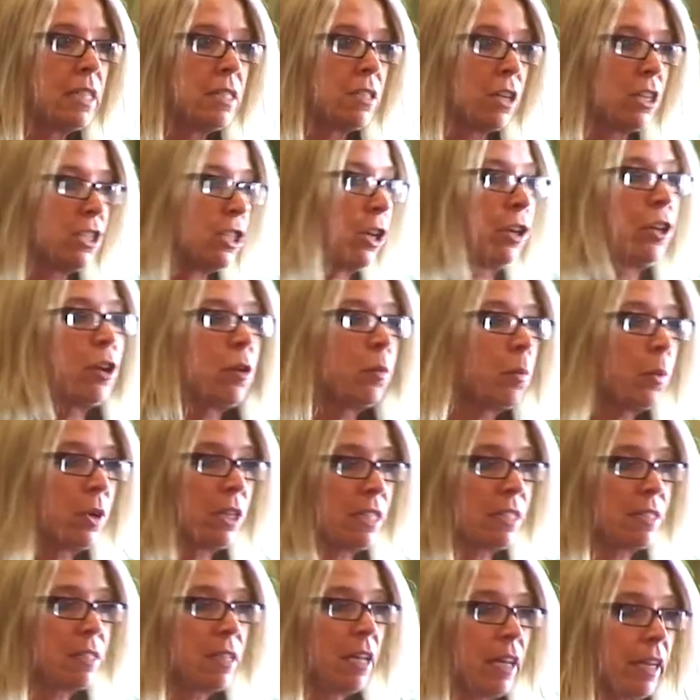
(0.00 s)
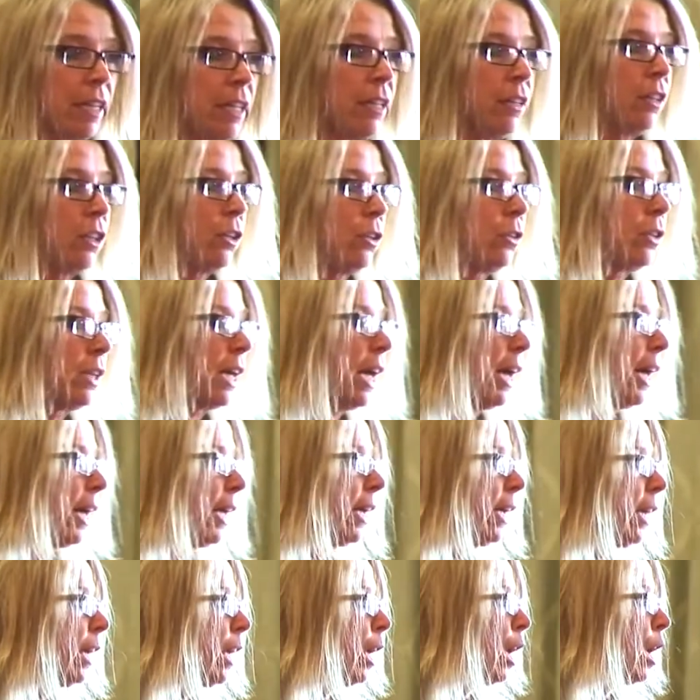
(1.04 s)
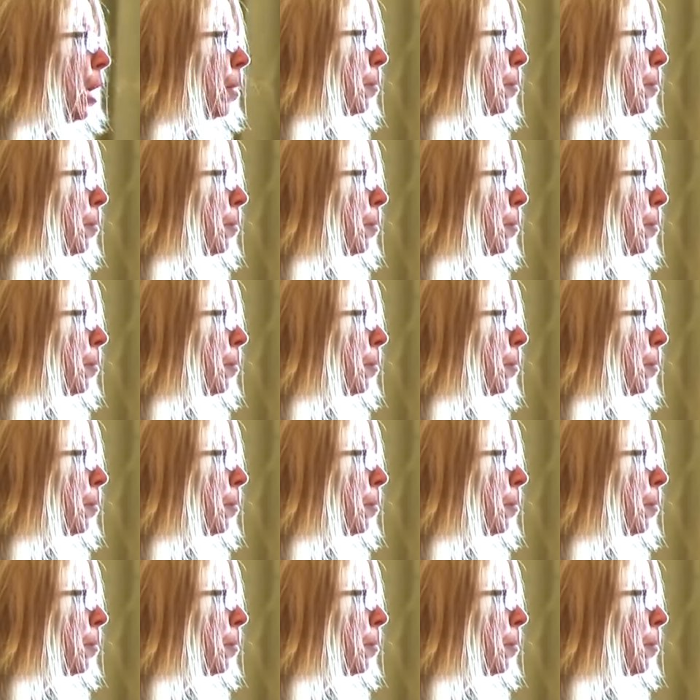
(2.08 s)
So I don't know what it's like in the UK,